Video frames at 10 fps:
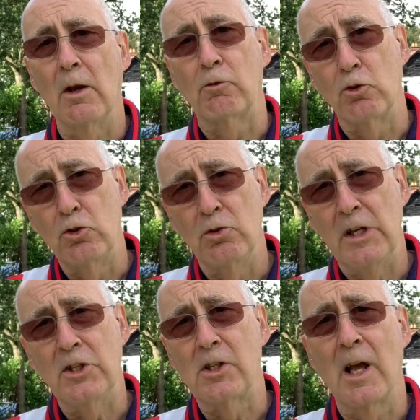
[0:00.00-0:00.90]
Of course, you
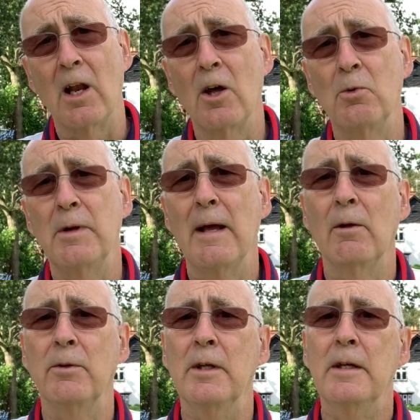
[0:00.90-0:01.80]
need to get low
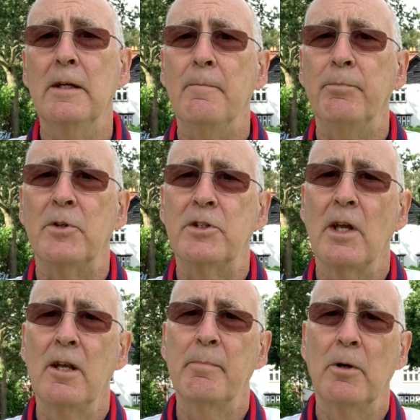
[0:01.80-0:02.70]
down to
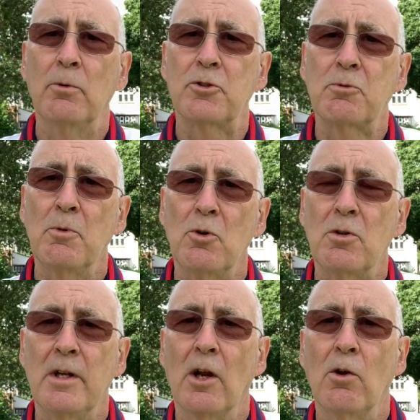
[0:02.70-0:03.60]
send the bowl
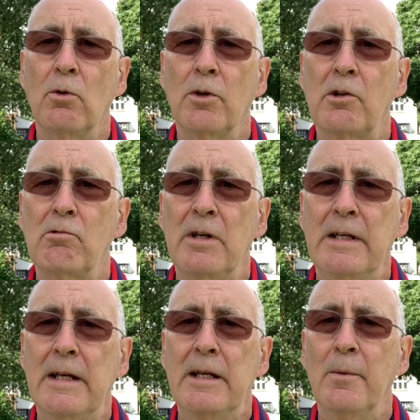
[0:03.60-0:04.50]
smoothly along the
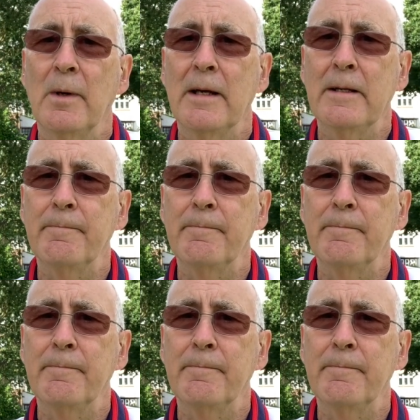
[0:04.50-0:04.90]
green anyway.